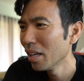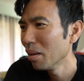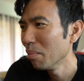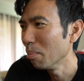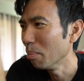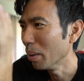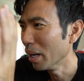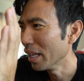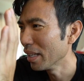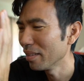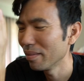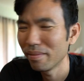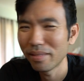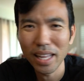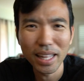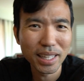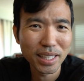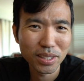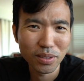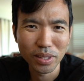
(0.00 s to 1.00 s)
But
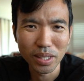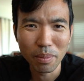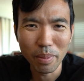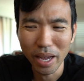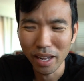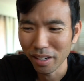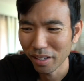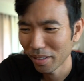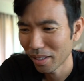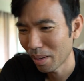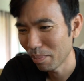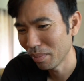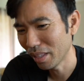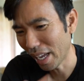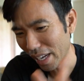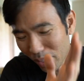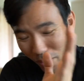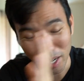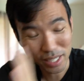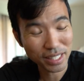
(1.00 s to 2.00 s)
that doesn't really matter. I'm
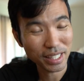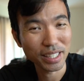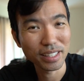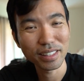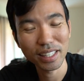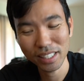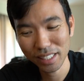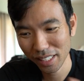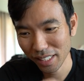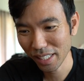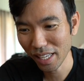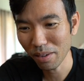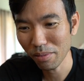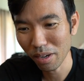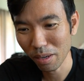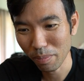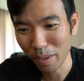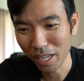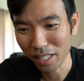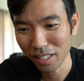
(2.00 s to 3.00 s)
digressing. Let's just get
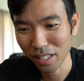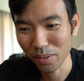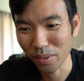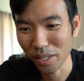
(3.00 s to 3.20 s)
right back to the